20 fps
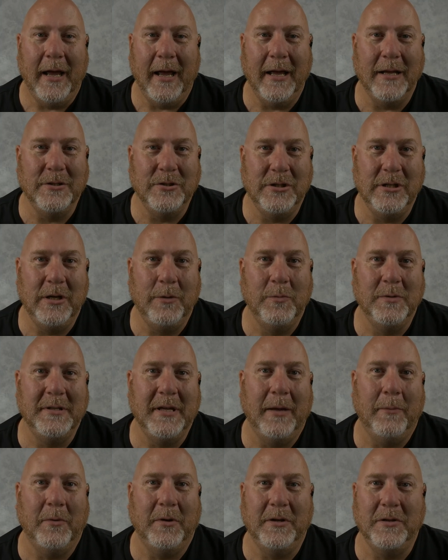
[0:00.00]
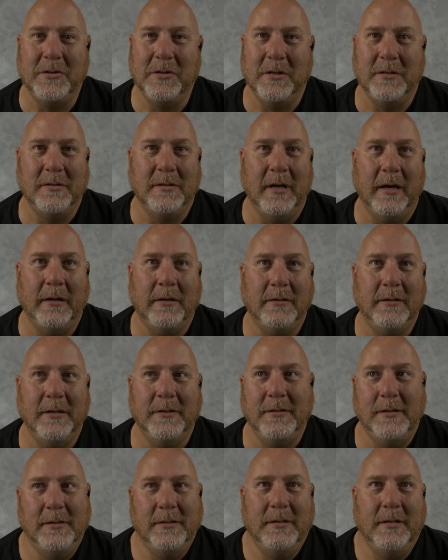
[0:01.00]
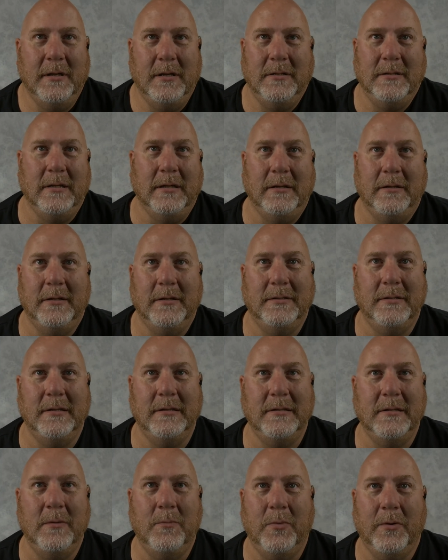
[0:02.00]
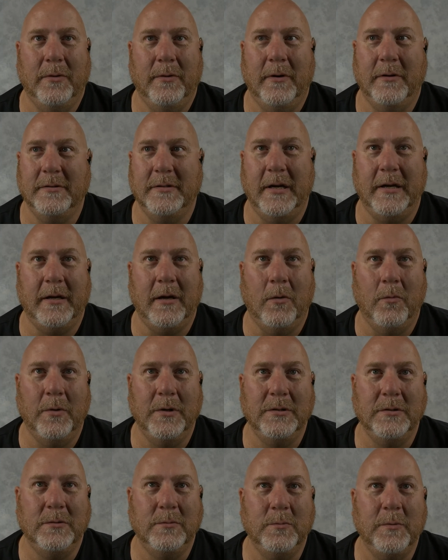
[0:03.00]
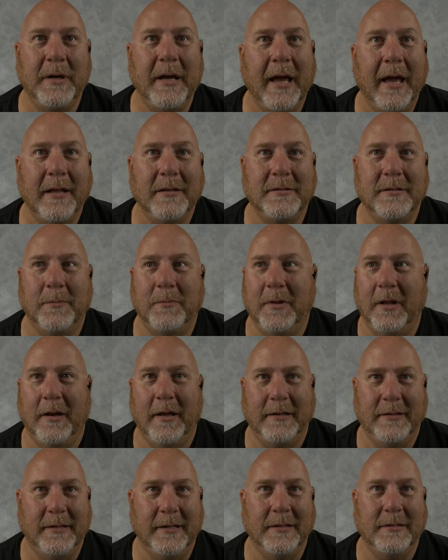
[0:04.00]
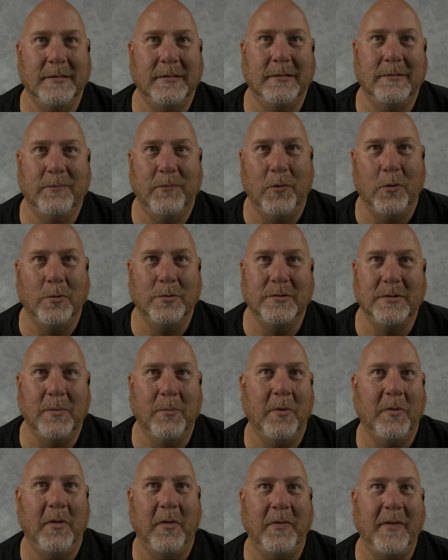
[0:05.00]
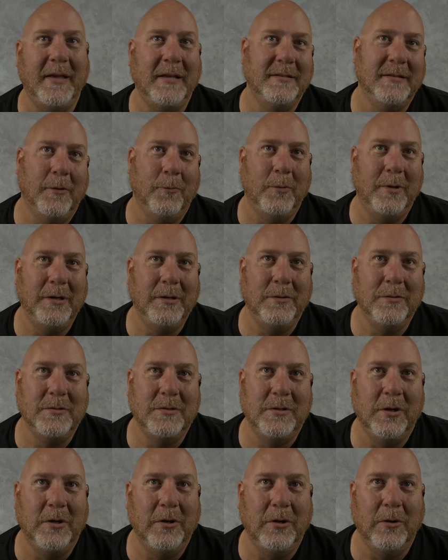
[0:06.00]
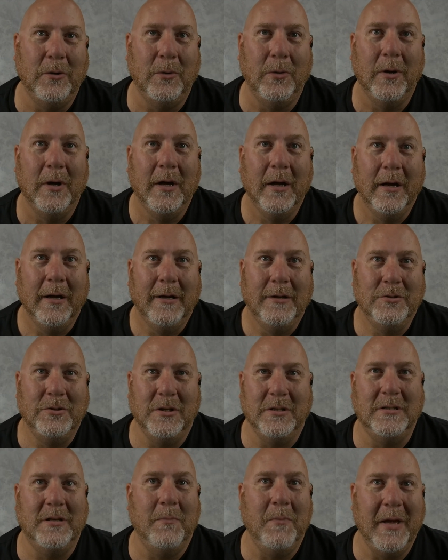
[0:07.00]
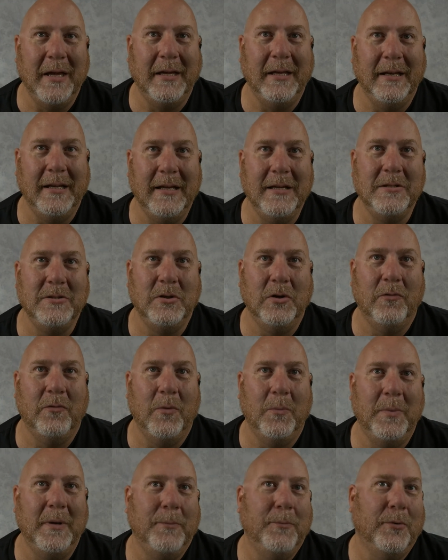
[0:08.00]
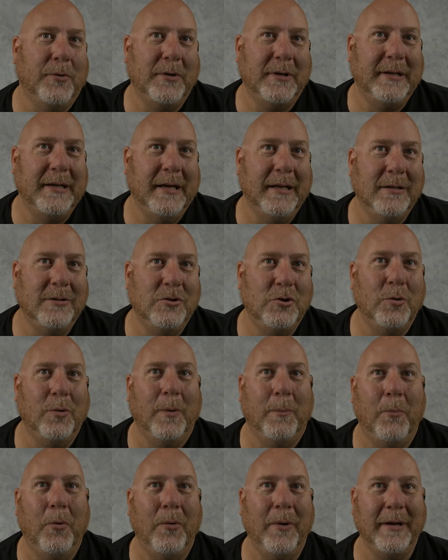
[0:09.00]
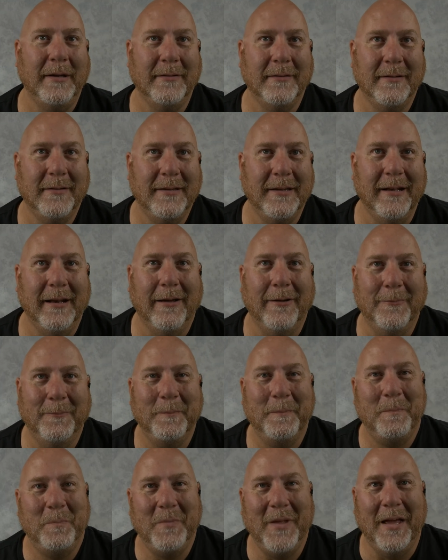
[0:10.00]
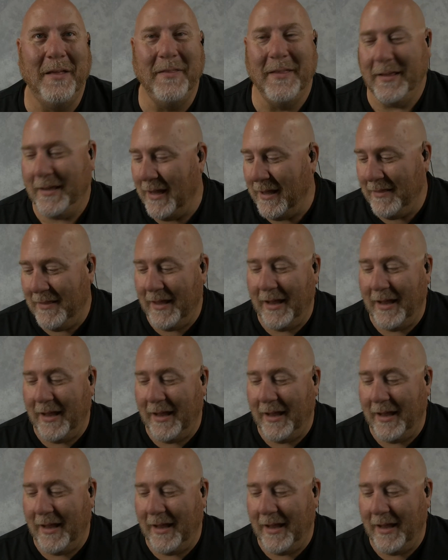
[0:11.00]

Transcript: And she was able to just like, this is easy. This is simple. I was like, I wish we had something like this for some of the things that we used to do, just to make it easier for people to get to a point, you know? And and